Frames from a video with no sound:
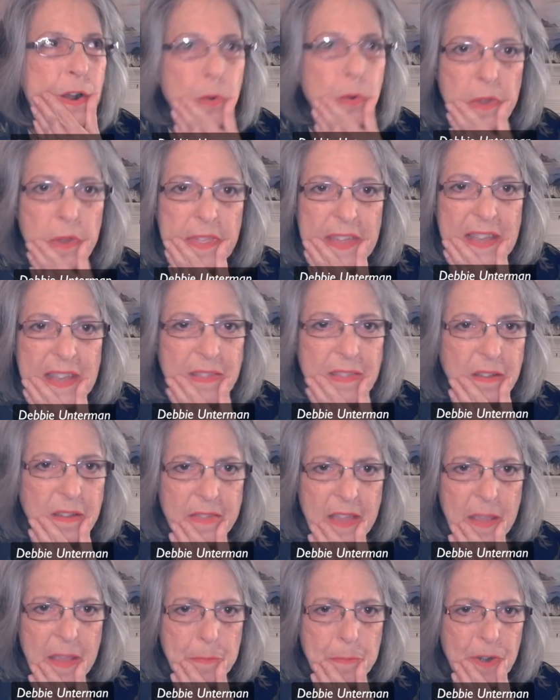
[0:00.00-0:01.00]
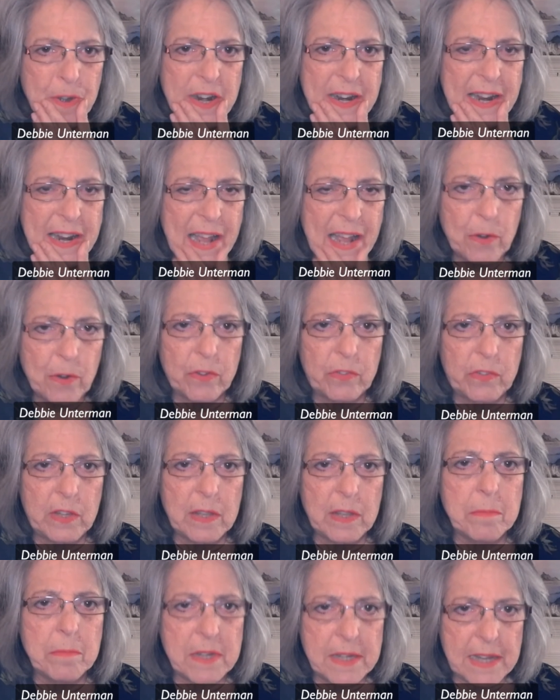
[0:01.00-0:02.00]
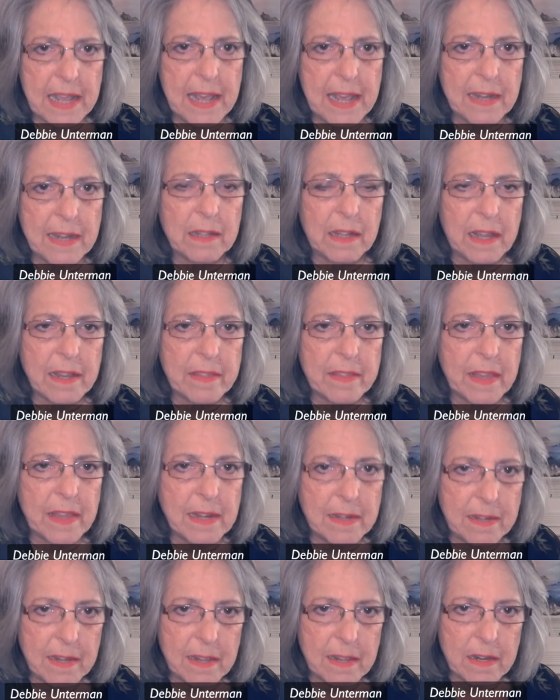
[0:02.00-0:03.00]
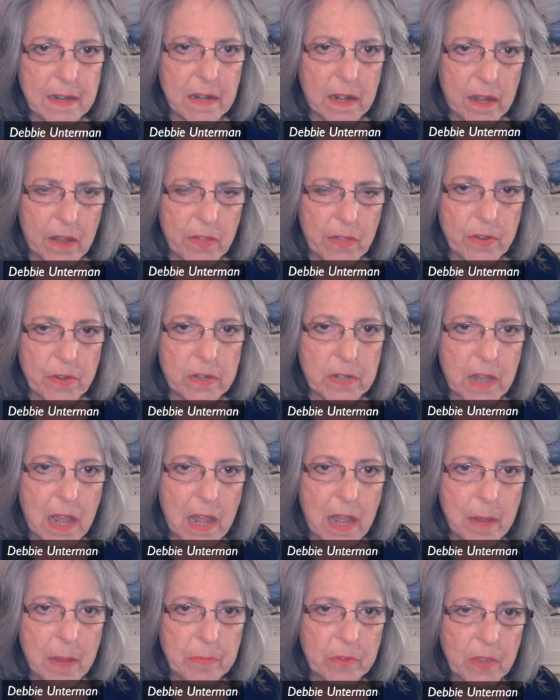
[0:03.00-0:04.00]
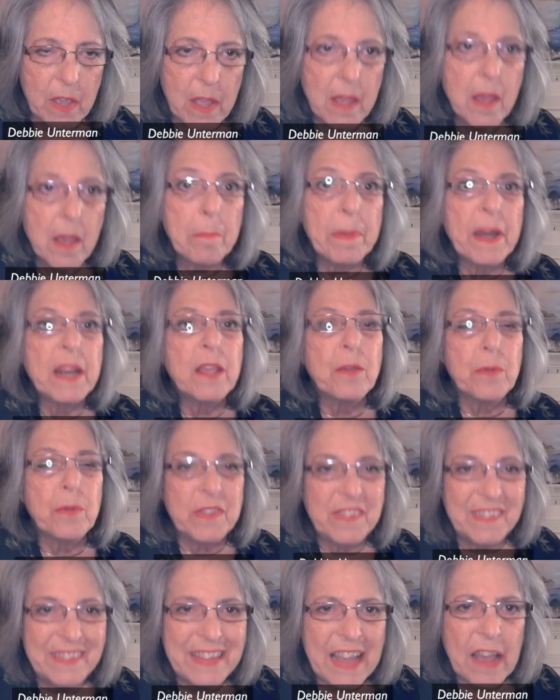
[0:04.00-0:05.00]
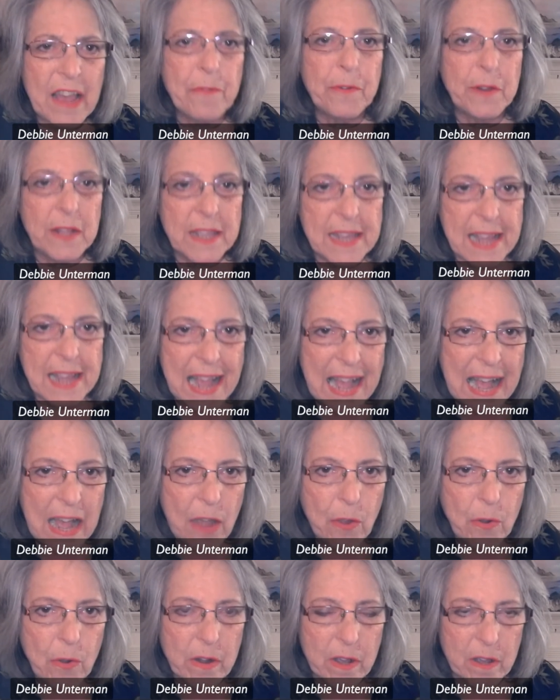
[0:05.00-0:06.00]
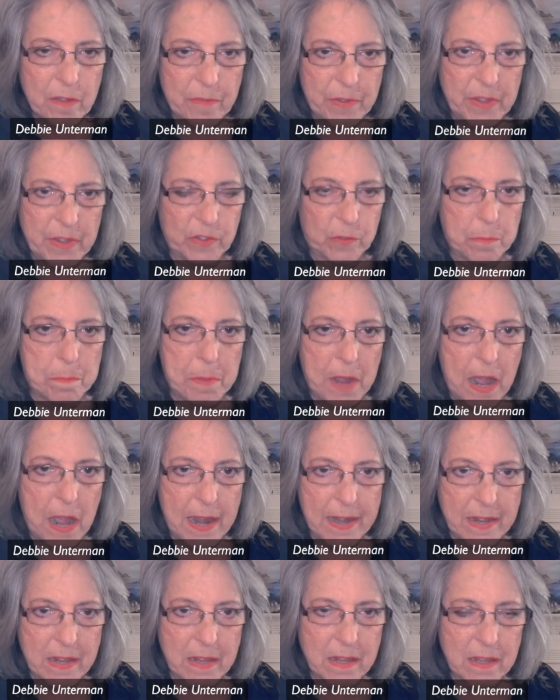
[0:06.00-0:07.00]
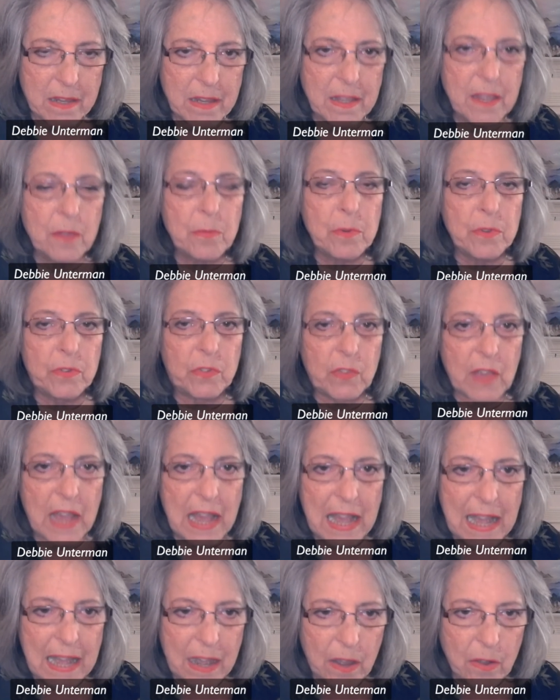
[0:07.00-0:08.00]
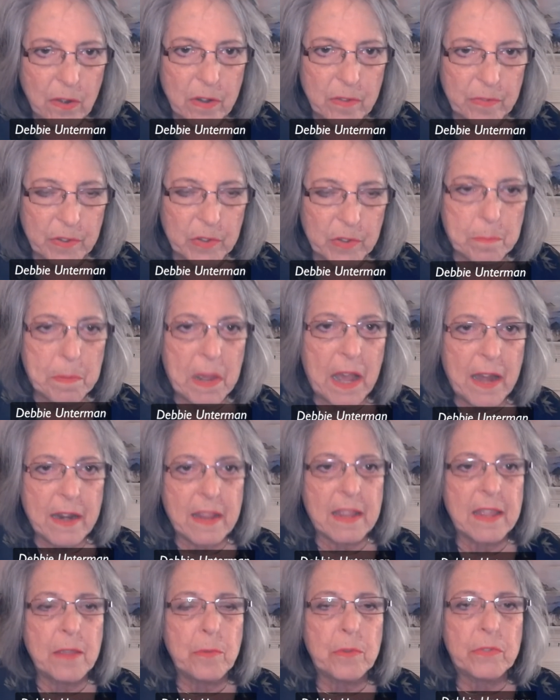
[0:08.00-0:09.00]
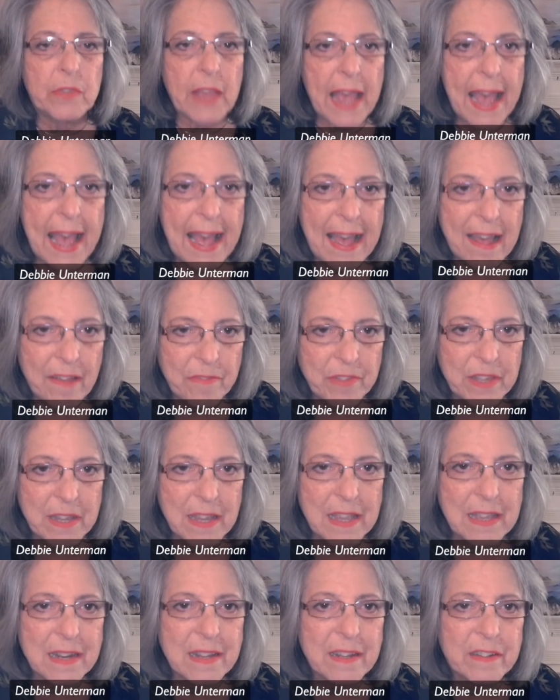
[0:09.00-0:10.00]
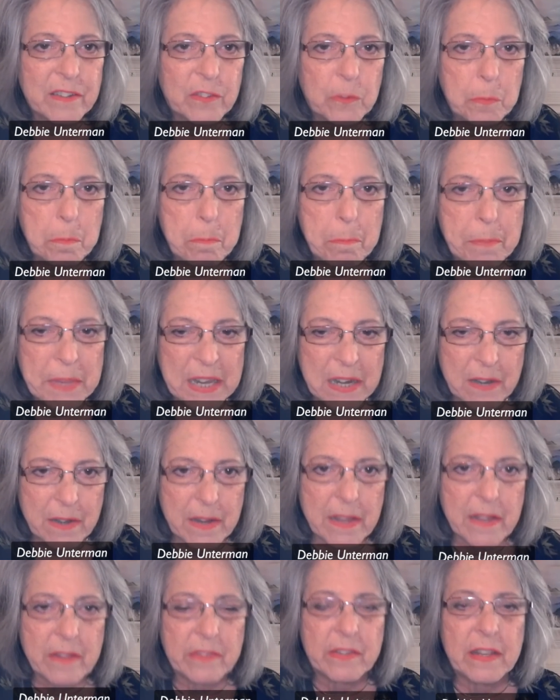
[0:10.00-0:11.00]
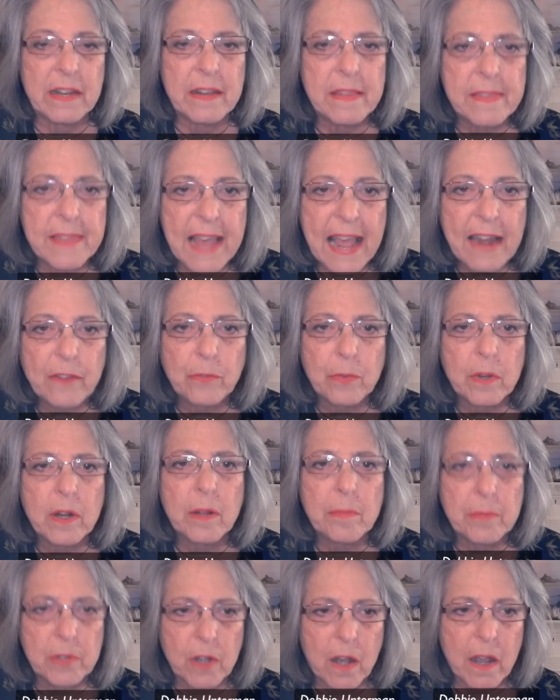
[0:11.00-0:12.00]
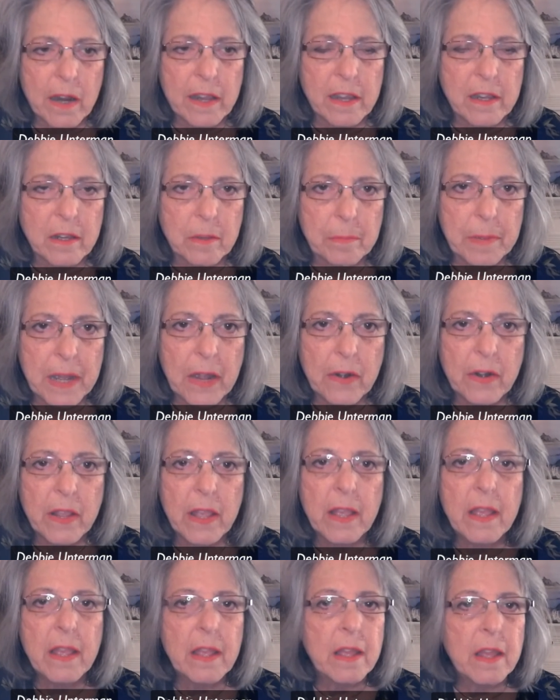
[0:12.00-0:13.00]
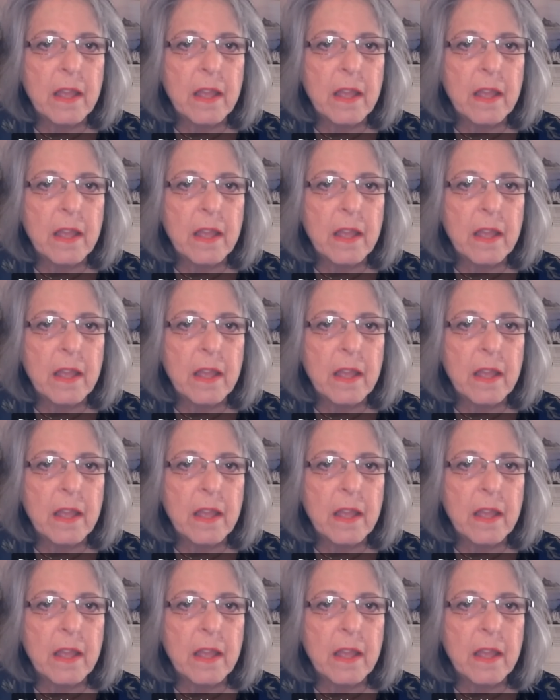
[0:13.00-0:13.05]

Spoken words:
don't think that they pronounced him dead like they did other times, but he was definitely out of his body. He was out of his body. He was having an experience, and that's what I'm talking about.